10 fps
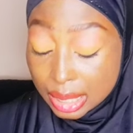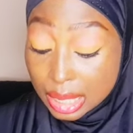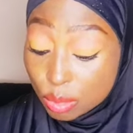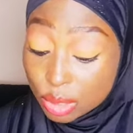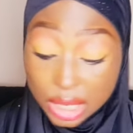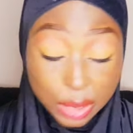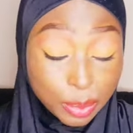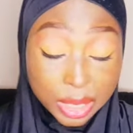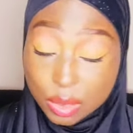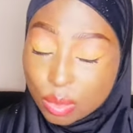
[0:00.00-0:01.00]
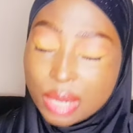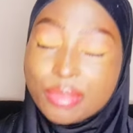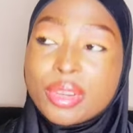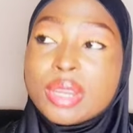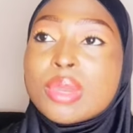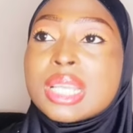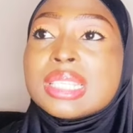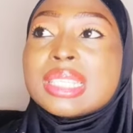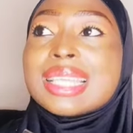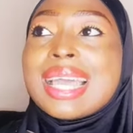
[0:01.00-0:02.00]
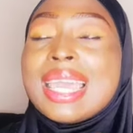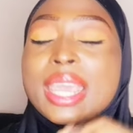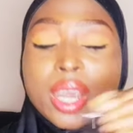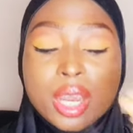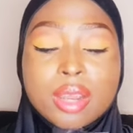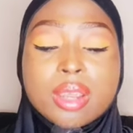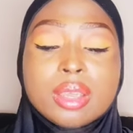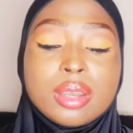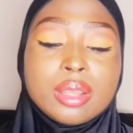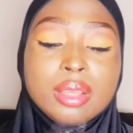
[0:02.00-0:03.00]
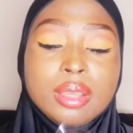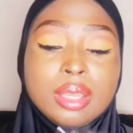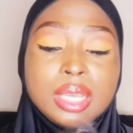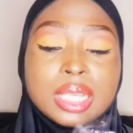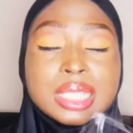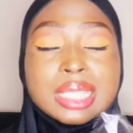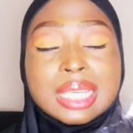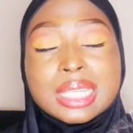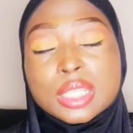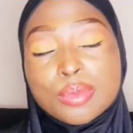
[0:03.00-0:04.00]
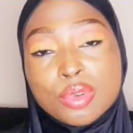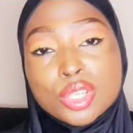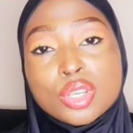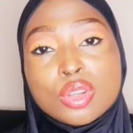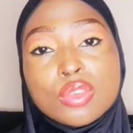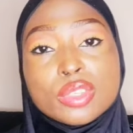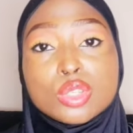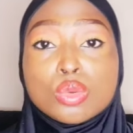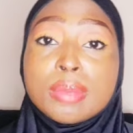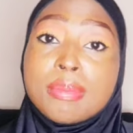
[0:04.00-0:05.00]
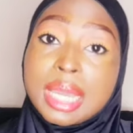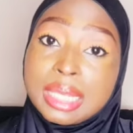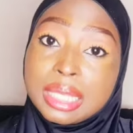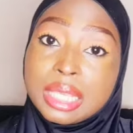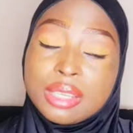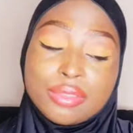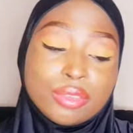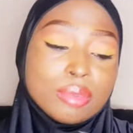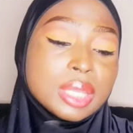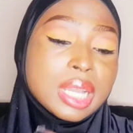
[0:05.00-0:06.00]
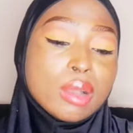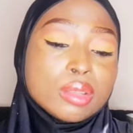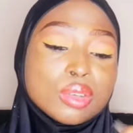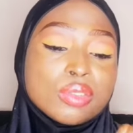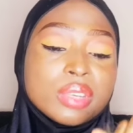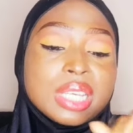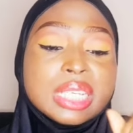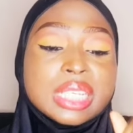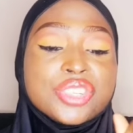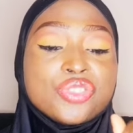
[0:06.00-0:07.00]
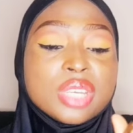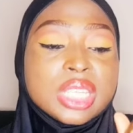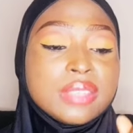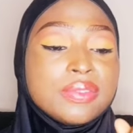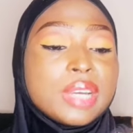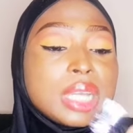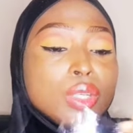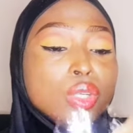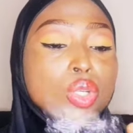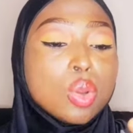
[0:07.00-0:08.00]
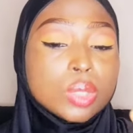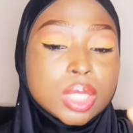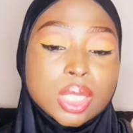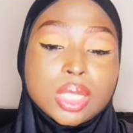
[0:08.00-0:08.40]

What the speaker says: Now this particular fragrance, I heard it is an inspiration of Sui Maliki from the house of Dries Van Noten.